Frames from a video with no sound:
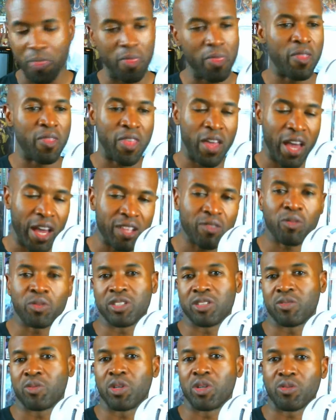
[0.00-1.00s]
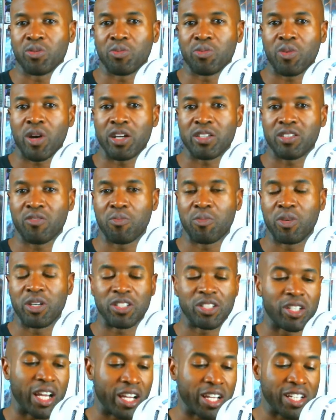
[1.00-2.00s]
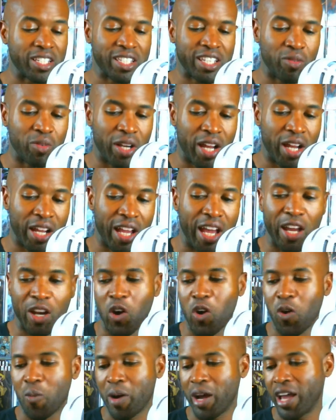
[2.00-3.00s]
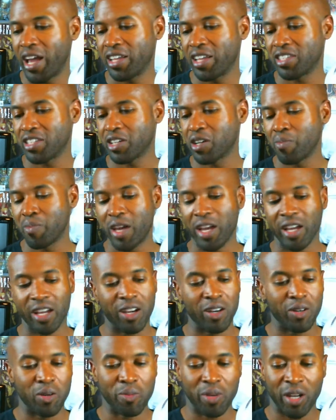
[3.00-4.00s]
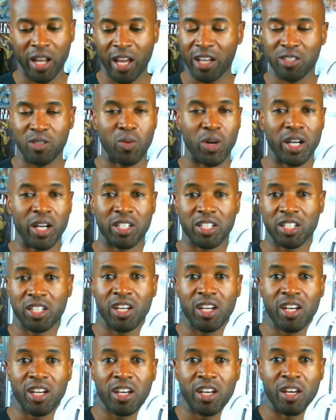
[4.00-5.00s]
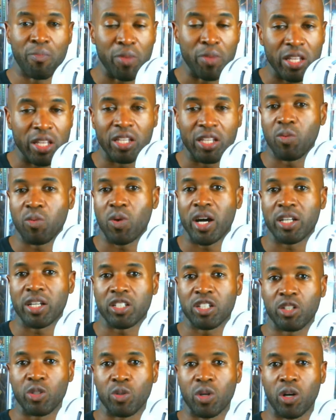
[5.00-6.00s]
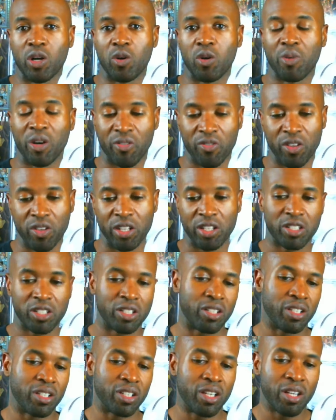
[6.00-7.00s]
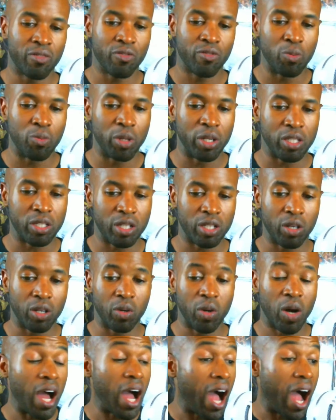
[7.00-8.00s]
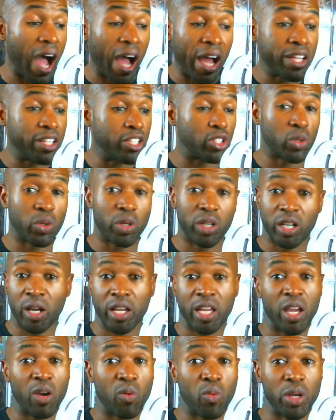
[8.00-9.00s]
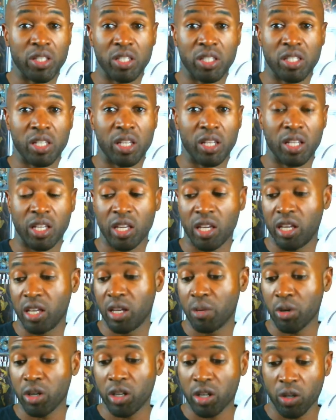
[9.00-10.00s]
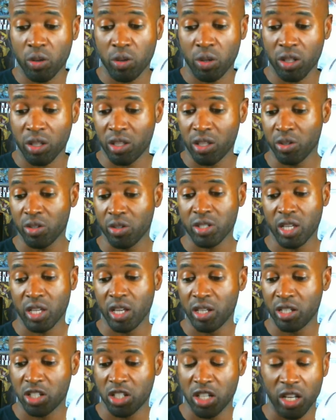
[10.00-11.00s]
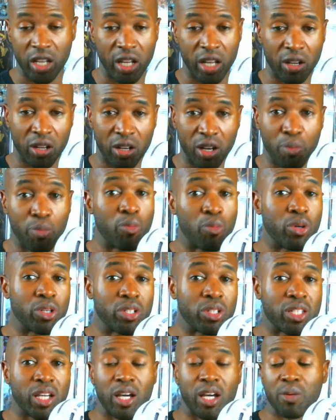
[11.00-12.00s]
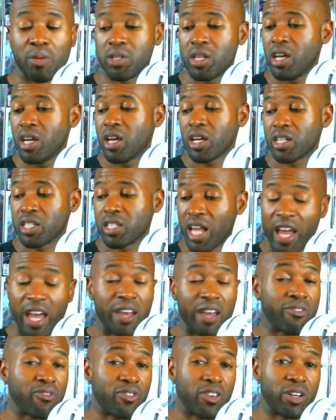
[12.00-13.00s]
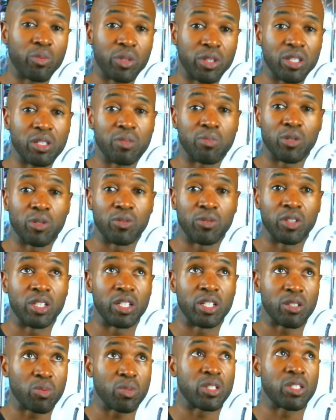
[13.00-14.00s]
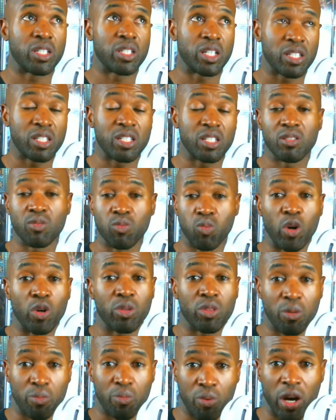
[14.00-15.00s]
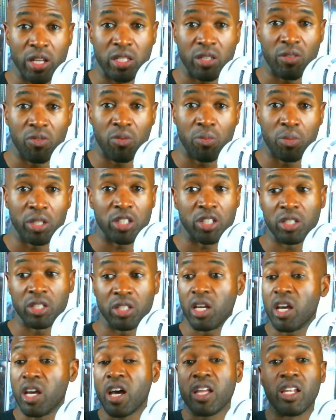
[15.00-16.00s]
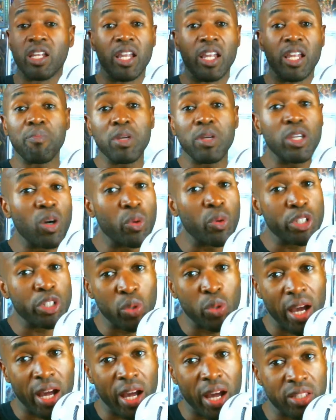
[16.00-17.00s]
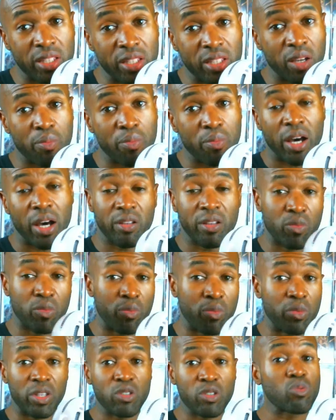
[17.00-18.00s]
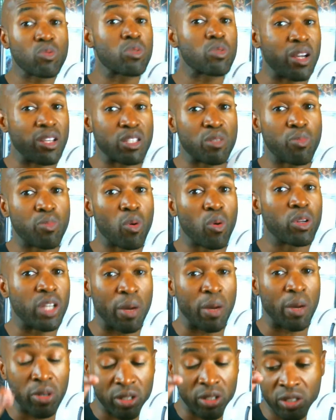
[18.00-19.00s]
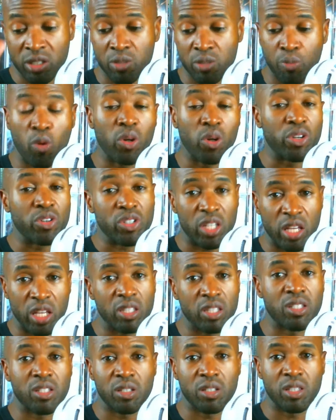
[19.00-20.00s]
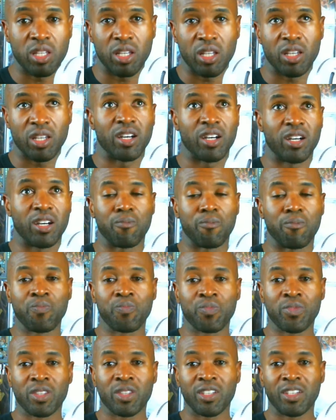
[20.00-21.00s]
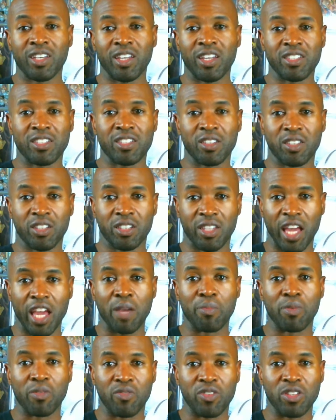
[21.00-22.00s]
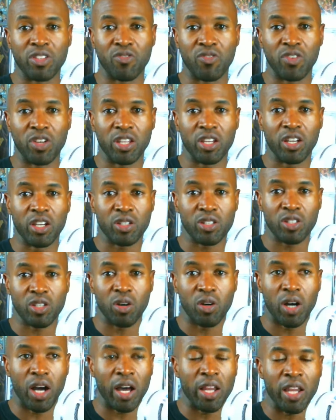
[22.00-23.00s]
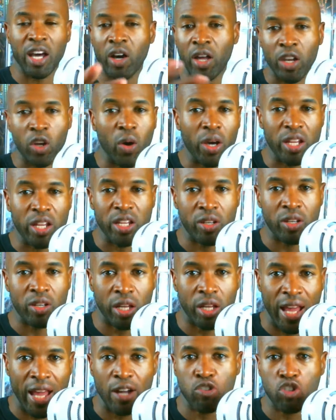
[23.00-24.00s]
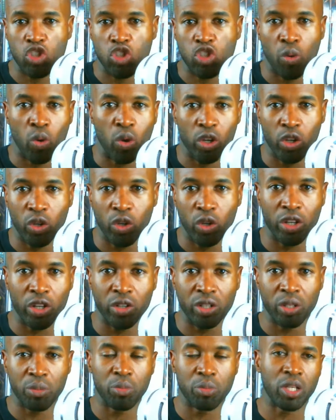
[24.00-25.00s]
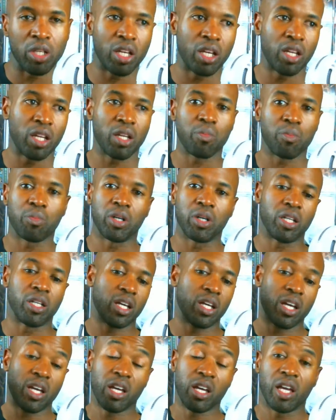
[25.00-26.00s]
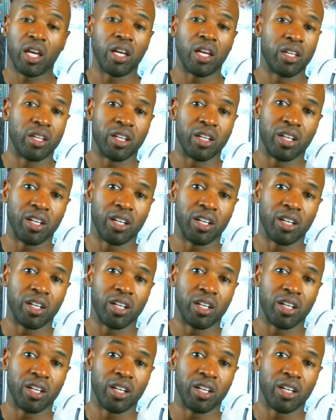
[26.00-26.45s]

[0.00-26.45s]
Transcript: that was worth the price of admission. Like I said, when I got home, I had to come back home and I had to immediately watch A New Hope. I finished it a few minutes ago. I enjoyed it. I can't wait to see it again. I'm going to go to the theaters again to check it out a couple more times, because I had fun with this movie. This is worth the price of admission. Let me know what you guys think about it. Remember, this was my spoiler. I put in spoilers into the name of this video, so I know I didn't announce spoiler alert at the beginning, but hey,